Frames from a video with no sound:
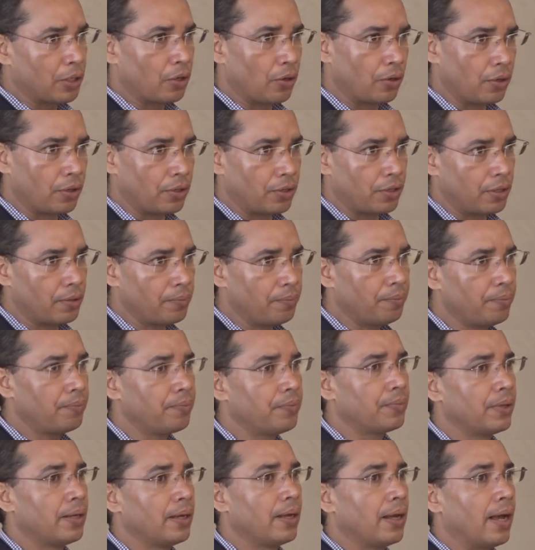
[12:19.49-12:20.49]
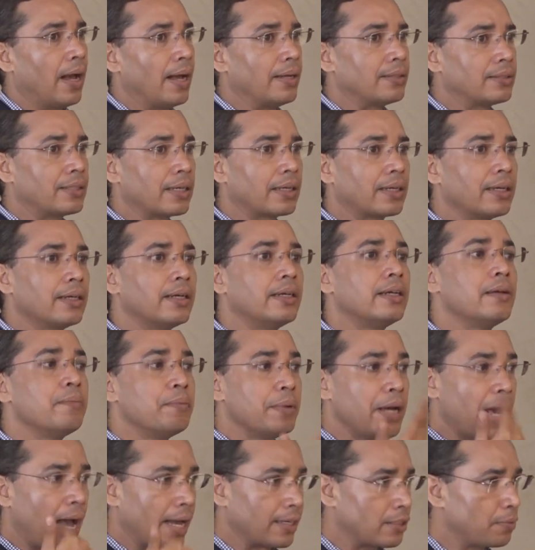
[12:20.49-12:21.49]
conundrum, and second, he
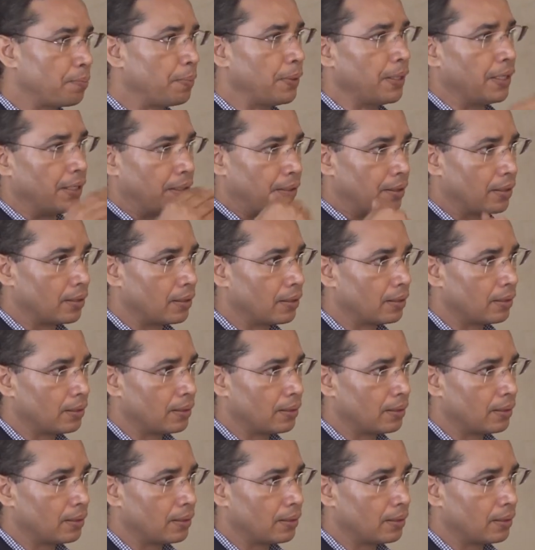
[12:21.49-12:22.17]
may aspirate,